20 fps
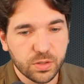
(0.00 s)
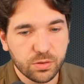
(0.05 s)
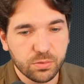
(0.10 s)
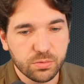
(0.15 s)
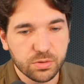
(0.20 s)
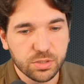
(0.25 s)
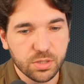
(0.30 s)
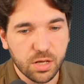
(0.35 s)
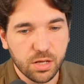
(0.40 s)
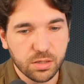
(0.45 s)
He
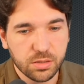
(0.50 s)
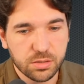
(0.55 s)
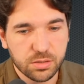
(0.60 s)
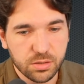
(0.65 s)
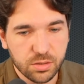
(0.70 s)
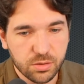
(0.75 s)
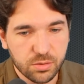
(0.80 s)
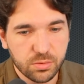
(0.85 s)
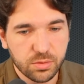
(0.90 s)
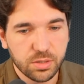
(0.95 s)
was
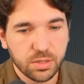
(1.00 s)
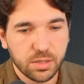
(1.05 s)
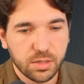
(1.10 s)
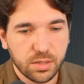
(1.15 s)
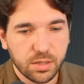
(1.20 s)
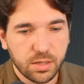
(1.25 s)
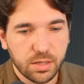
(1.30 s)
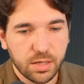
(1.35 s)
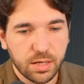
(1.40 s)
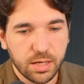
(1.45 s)
also
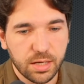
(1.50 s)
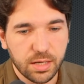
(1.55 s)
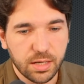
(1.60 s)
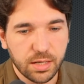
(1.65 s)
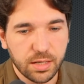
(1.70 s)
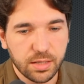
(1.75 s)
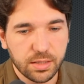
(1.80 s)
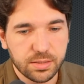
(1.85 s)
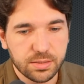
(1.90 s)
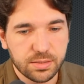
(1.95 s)

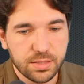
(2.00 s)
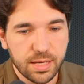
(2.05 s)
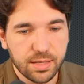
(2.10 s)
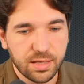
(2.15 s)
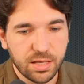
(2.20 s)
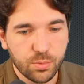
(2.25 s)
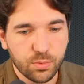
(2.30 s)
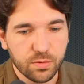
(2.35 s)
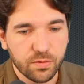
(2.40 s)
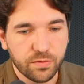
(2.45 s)

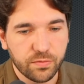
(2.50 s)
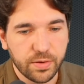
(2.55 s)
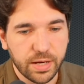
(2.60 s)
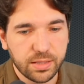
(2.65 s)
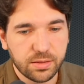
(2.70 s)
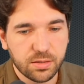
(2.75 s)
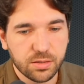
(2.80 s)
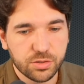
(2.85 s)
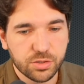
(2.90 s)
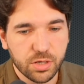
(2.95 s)
saying he will
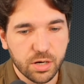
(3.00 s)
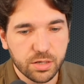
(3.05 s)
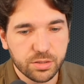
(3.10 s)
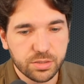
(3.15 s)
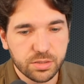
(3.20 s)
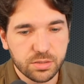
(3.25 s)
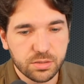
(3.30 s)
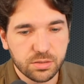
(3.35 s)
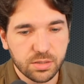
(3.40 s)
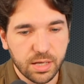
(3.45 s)
fight the
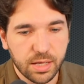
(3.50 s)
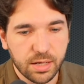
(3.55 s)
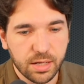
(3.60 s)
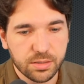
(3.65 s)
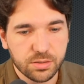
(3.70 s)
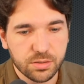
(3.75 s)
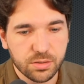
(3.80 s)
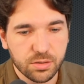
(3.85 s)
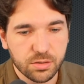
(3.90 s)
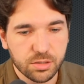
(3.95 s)
charges and
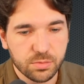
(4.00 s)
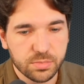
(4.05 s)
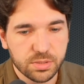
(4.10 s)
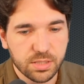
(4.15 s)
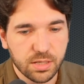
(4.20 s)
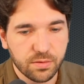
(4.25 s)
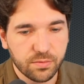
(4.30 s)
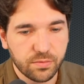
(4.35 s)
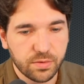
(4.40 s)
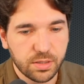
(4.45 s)
has turned
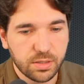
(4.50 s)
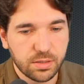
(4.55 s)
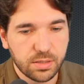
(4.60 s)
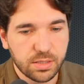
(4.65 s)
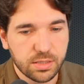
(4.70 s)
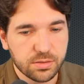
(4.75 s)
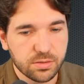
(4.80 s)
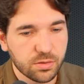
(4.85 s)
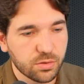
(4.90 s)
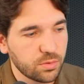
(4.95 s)
himself in.
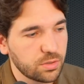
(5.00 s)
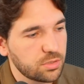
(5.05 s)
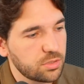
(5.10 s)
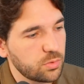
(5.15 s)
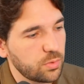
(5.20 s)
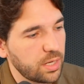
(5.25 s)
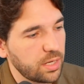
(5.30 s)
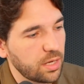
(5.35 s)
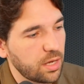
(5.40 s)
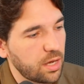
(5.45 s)
He's agreed
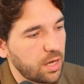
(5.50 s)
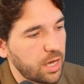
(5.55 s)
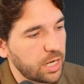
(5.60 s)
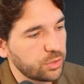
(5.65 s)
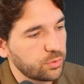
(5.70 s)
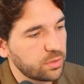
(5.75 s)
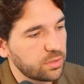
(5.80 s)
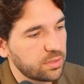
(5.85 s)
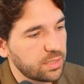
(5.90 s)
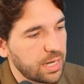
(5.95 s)
to a
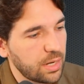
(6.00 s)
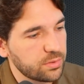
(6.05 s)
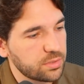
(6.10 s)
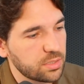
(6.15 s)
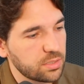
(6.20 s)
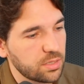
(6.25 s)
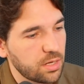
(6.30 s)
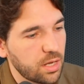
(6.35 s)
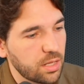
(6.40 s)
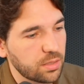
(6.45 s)

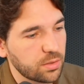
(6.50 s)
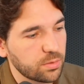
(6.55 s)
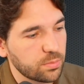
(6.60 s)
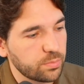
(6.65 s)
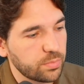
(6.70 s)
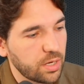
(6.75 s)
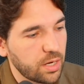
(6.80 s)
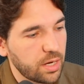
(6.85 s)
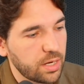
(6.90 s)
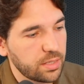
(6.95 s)

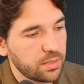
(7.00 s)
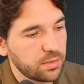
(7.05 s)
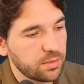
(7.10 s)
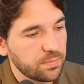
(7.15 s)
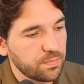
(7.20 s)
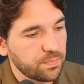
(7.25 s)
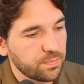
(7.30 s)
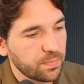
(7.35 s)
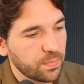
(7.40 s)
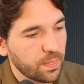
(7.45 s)
$100,000 bond.
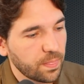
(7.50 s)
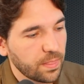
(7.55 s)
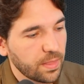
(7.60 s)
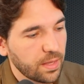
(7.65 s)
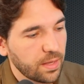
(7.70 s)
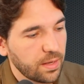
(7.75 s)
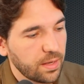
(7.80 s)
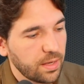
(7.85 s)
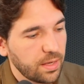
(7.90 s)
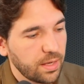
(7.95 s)

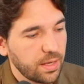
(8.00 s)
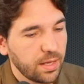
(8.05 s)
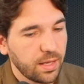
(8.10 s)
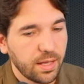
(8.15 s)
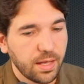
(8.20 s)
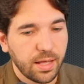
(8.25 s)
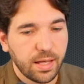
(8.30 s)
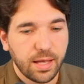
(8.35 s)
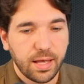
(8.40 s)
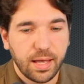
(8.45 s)

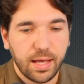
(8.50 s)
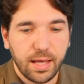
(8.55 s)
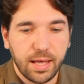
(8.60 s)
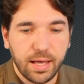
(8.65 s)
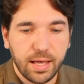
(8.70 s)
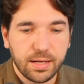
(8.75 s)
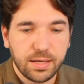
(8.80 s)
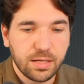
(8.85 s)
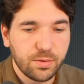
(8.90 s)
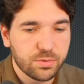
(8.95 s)

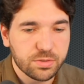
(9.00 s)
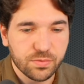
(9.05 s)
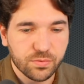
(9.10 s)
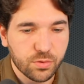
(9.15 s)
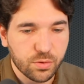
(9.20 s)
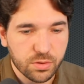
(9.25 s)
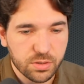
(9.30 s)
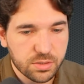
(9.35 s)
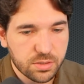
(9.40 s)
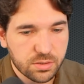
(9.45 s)
And he was, of
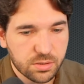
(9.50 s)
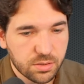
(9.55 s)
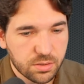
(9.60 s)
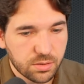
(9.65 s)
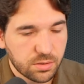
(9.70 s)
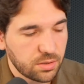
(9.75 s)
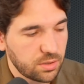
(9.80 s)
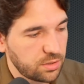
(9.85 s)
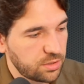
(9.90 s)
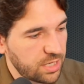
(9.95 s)
course,
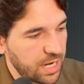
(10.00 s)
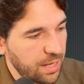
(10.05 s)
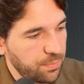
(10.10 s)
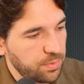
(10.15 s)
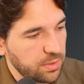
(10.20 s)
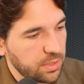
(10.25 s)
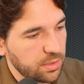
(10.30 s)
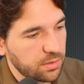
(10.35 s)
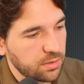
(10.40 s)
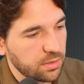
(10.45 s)
he
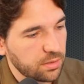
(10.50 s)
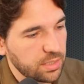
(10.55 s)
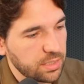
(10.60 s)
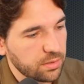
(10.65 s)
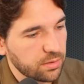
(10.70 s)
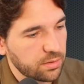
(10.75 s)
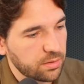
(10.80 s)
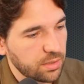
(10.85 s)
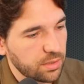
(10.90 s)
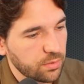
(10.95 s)
championed the
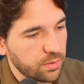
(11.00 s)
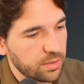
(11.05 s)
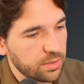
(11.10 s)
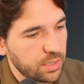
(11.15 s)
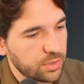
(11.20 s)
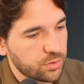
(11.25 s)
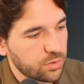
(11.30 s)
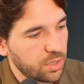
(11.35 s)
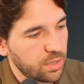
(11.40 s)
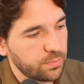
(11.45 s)
legal theory
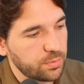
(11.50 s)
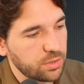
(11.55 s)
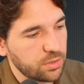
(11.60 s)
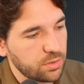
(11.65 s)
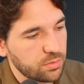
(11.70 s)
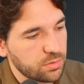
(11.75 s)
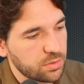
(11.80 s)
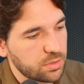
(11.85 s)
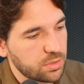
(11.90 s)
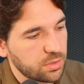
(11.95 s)
that Trump
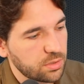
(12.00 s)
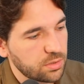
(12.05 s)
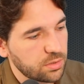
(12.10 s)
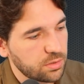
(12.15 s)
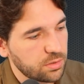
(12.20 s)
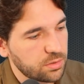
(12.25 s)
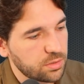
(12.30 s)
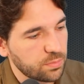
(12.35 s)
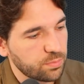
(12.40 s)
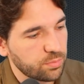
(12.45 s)
used
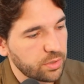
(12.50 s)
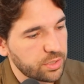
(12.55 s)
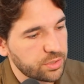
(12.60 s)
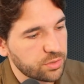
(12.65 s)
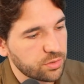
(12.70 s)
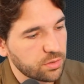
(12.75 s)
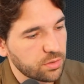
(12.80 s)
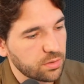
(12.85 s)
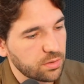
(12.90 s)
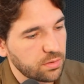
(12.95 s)
to
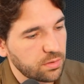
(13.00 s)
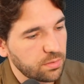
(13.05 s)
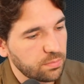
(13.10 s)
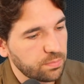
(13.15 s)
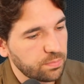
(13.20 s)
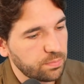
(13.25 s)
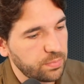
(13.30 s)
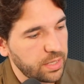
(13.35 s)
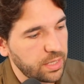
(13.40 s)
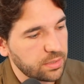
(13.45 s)
pressure
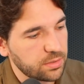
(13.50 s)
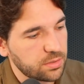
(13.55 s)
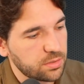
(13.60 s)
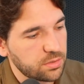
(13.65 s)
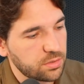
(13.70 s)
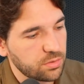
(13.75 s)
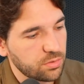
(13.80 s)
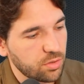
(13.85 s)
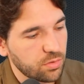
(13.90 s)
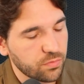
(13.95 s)

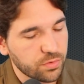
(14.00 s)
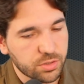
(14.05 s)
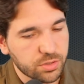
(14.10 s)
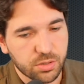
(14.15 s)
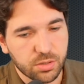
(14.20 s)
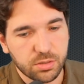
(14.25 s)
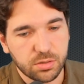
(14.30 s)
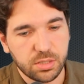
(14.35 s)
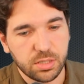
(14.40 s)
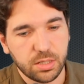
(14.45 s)
Pence to
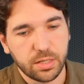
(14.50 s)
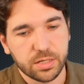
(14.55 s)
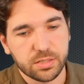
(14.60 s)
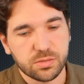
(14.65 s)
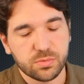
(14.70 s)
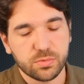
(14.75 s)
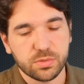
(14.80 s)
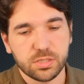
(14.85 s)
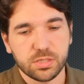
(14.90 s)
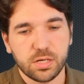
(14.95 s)
overturn the
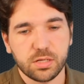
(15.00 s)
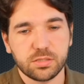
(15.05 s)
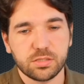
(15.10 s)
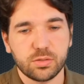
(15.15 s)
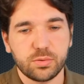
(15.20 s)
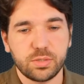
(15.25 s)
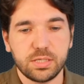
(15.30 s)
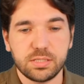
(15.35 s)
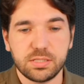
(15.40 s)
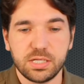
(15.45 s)
election results.
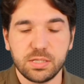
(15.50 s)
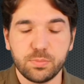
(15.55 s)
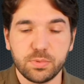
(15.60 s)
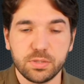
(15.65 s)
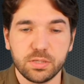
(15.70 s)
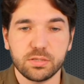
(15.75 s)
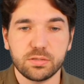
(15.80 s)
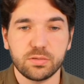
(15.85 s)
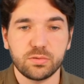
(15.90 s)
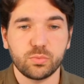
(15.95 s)
So he's deep
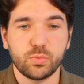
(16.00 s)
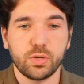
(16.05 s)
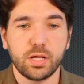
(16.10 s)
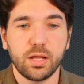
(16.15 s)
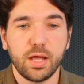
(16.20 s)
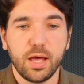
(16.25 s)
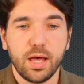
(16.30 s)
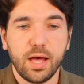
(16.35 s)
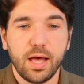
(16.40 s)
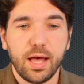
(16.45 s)
in this as
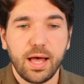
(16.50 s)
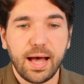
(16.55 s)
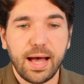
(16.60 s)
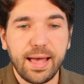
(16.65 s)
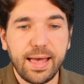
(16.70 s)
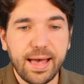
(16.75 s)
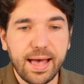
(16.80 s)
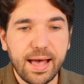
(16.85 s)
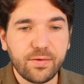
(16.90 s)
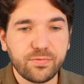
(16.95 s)
well.
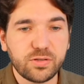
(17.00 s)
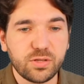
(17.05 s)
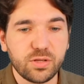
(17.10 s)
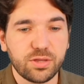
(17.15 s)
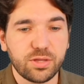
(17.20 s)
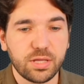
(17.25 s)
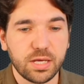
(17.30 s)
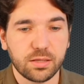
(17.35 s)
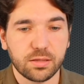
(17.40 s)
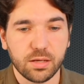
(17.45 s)
I have to
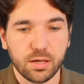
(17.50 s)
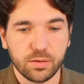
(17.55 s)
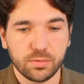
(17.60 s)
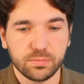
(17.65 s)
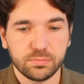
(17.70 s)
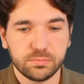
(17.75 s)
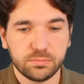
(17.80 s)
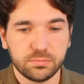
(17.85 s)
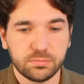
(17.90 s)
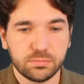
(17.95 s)
think, though,
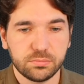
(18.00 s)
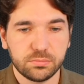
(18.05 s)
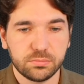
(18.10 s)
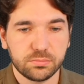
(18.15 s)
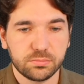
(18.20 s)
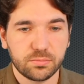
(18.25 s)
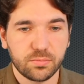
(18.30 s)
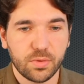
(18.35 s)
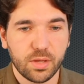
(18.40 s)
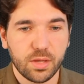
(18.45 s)

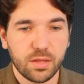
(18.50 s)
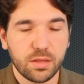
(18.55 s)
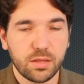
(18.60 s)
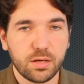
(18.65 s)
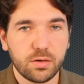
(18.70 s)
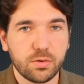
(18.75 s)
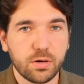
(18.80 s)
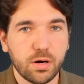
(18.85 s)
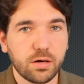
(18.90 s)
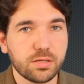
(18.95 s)

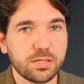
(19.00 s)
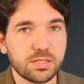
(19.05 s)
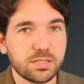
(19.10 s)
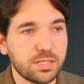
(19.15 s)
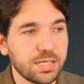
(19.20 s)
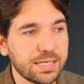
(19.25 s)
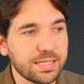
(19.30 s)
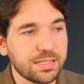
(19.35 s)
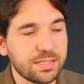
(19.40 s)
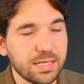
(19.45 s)
there are
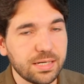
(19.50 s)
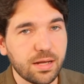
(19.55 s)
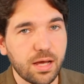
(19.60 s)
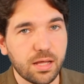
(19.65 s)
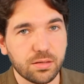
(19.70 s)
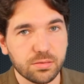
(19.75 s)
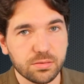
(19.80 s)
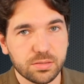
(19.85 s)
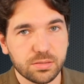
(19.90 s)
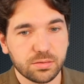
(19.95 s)
16
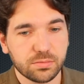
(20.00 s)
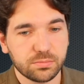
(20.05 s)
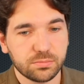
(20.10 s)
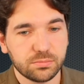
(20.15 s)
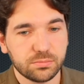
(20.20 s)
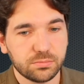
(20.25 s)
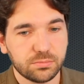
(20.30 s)
others.